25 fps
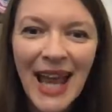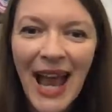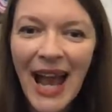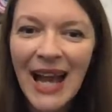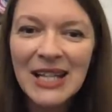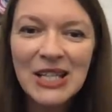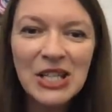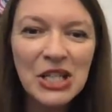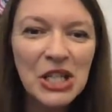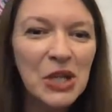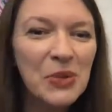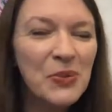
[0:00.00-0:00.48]

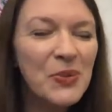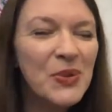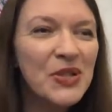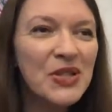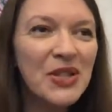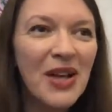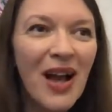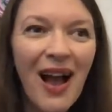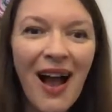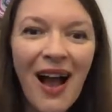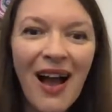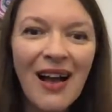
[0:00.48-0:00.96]
and she was
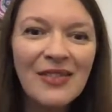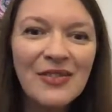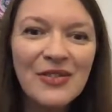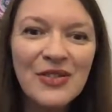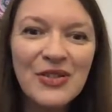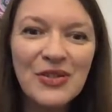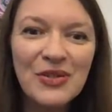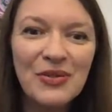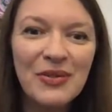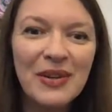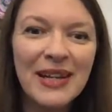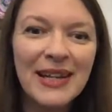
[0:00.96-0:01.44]

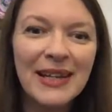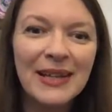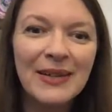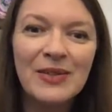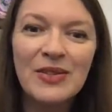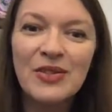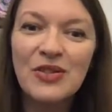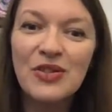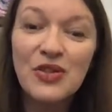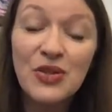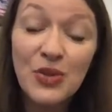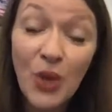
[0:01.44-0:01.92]
answering
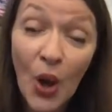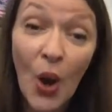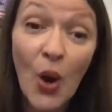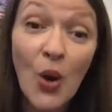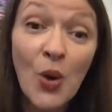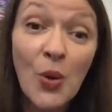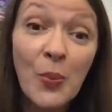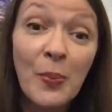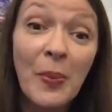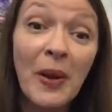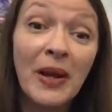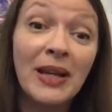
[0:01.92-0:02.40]

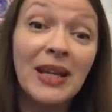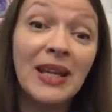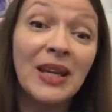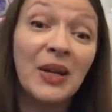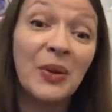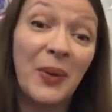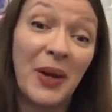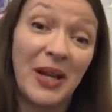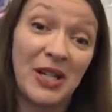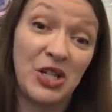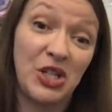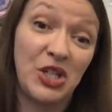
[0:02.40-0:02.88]
so many
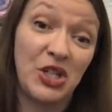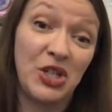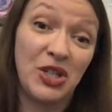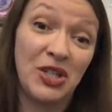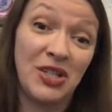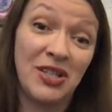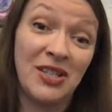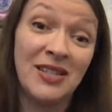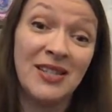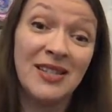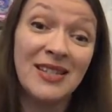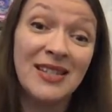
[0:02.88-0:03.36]

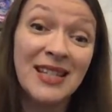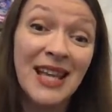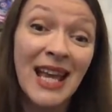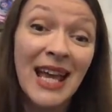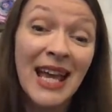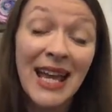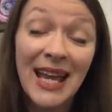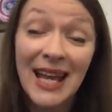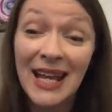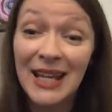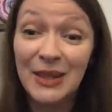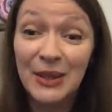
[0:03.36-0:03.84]
questions
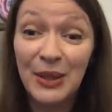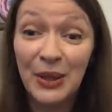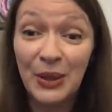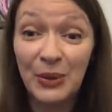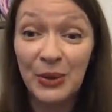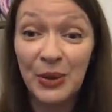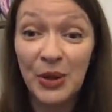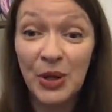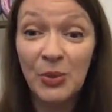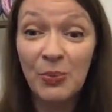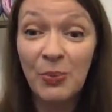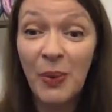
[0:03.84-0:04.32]
in the
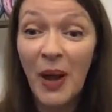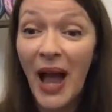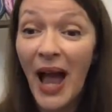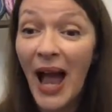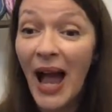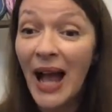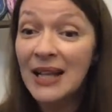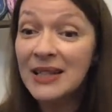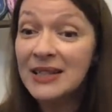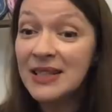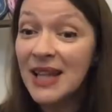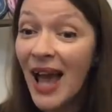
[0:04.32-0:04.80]
group.
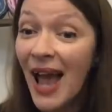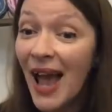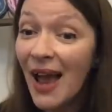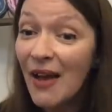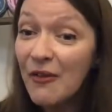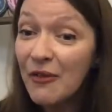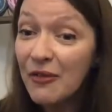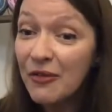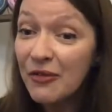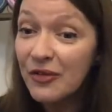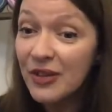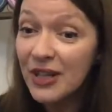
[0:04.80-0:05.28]
And
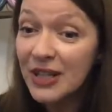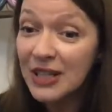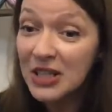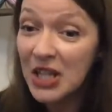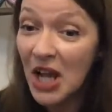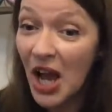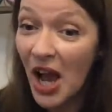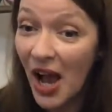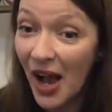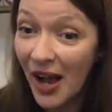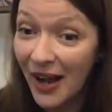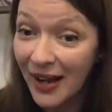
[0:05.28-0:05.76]
every
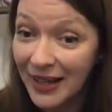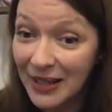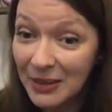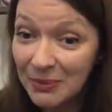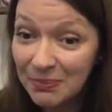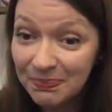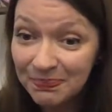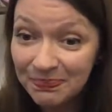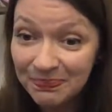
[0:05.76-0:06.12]
time